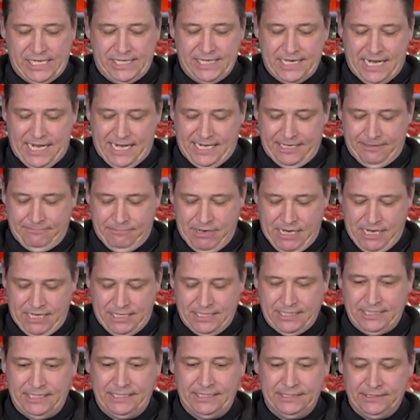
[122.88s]
uh, locomotives will
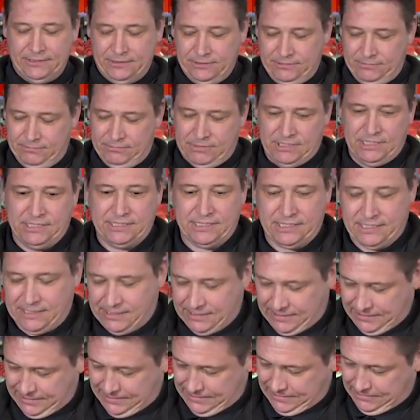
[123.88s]
come to a stop.
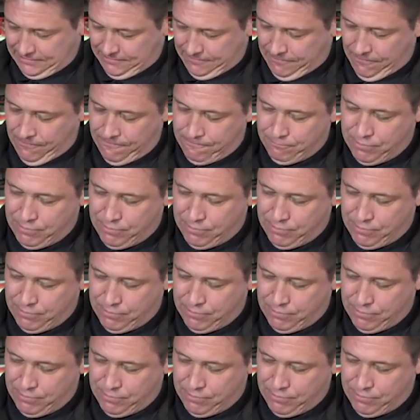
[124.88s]
And